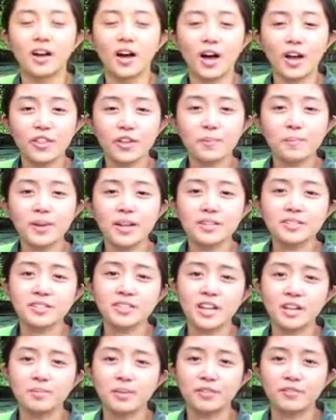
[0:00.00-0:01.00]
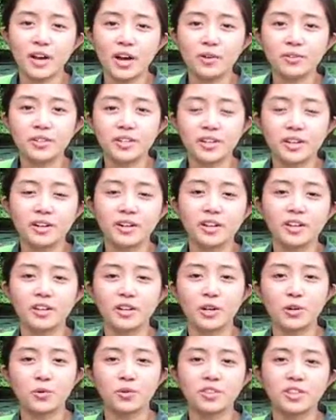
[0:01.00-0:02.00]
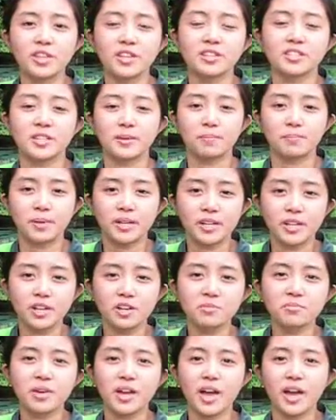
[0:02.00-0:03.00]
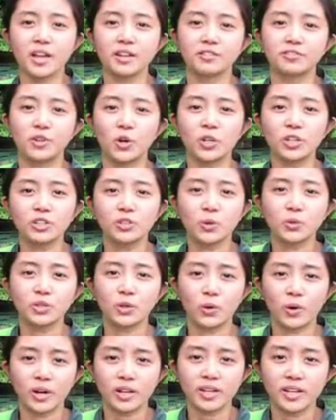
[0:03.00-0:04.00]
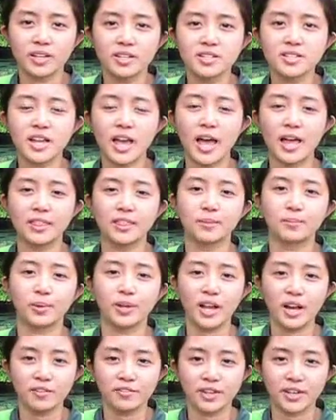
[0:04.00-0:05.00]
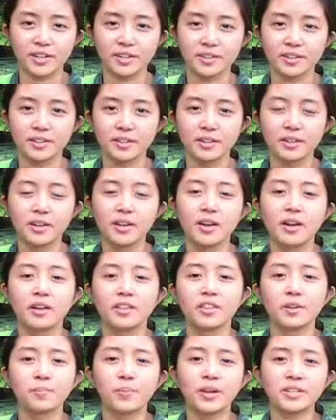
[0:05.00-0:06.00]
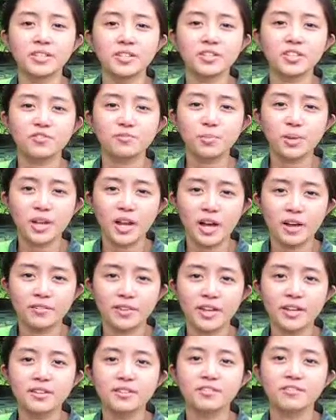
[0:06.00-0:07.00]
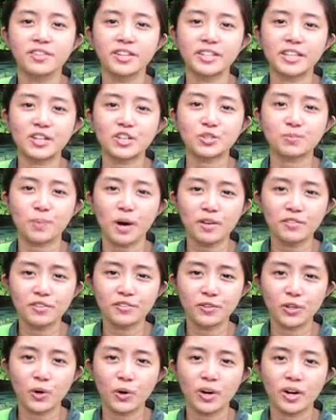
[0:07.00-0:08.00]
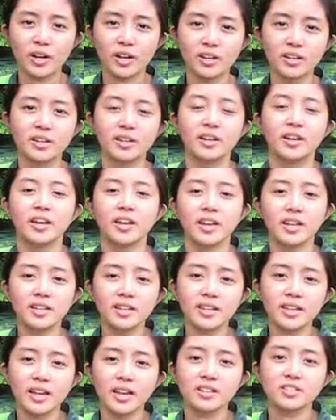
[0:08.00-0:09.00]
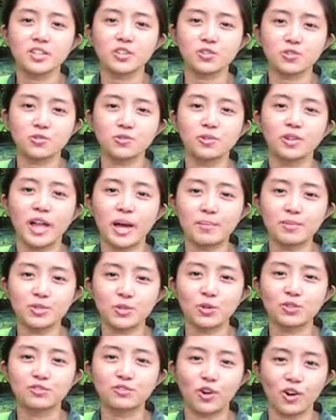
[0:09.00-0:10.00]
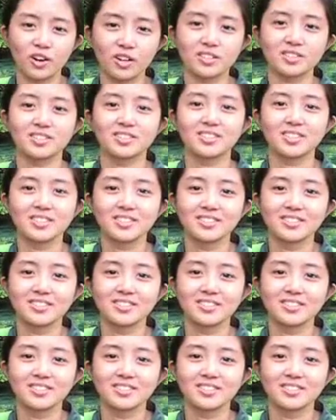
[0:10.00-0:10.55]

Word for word: Other plants that can be found here include the Cymbidium and Pholidota orchids and the molave. The presence of molave, vitex parviflora, indicates a true limestone forest.